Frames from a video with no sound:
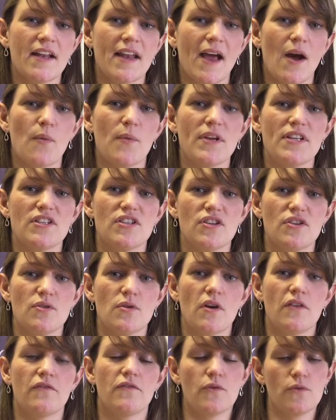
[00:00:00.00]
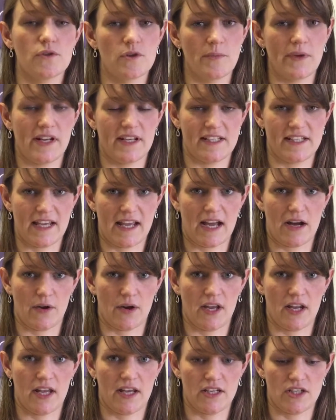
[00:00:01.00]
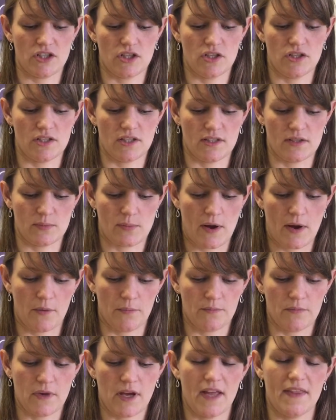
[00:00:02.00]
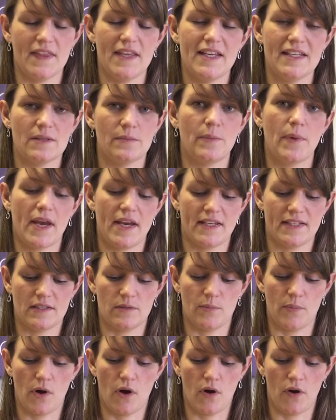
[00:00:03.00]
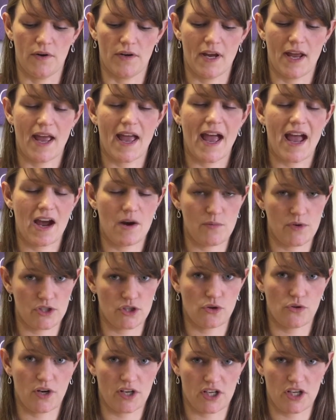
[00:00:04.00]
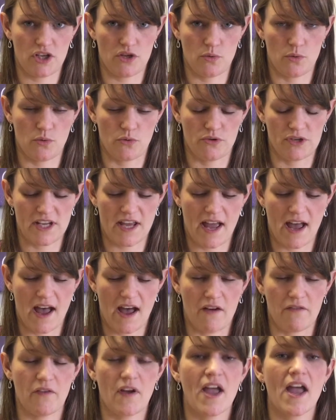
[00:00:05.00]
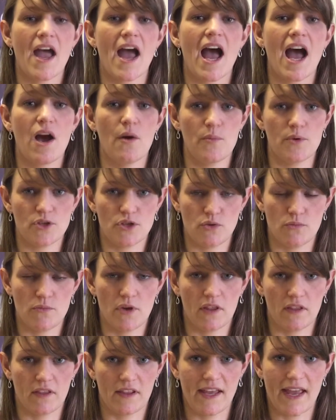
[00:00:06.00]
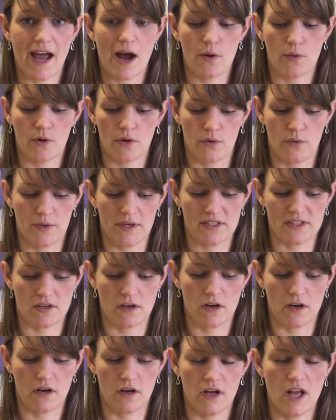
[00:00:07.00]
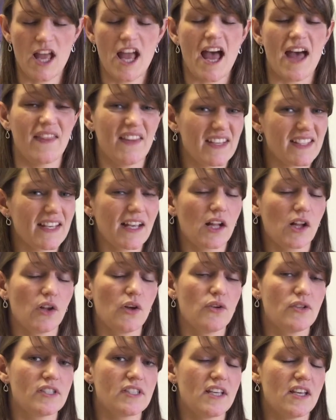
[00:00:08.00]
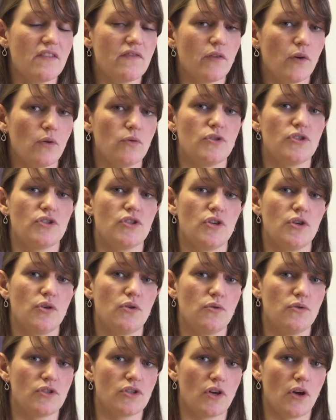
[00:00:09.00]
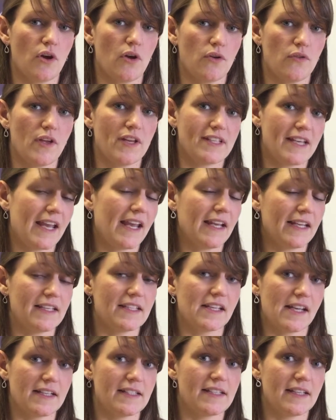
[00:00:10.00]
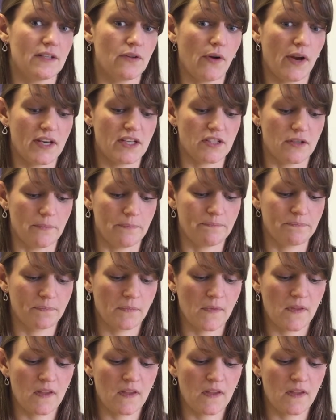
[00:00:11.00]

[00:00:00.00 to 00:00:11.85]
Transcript: Now we do affordability calculations as well, and these are based upon how much credit you already have, how much your monthly outgoings are, and this includes defaults too, so they're taken into consideration.